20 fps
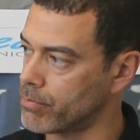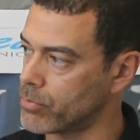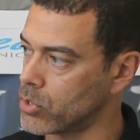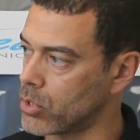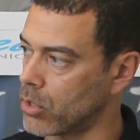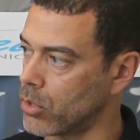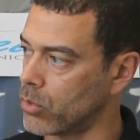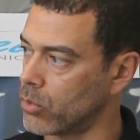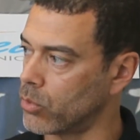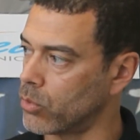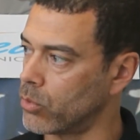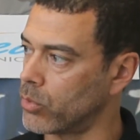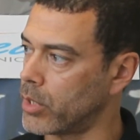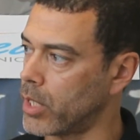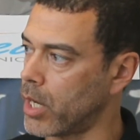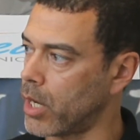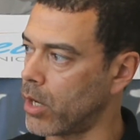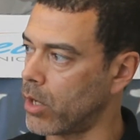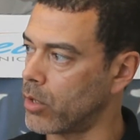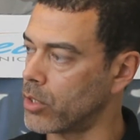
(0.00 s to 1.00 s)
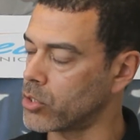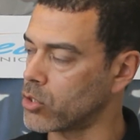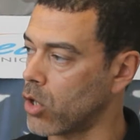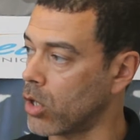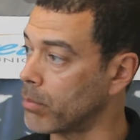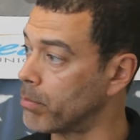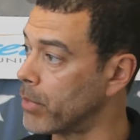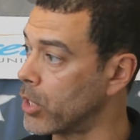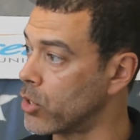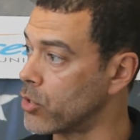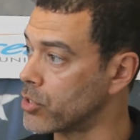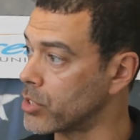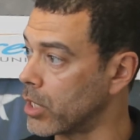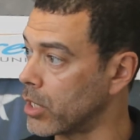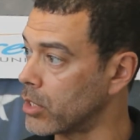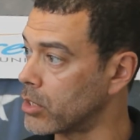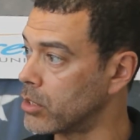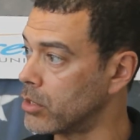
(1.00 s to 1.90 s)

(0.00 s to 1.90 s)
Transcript: So it's called MITRS Inc.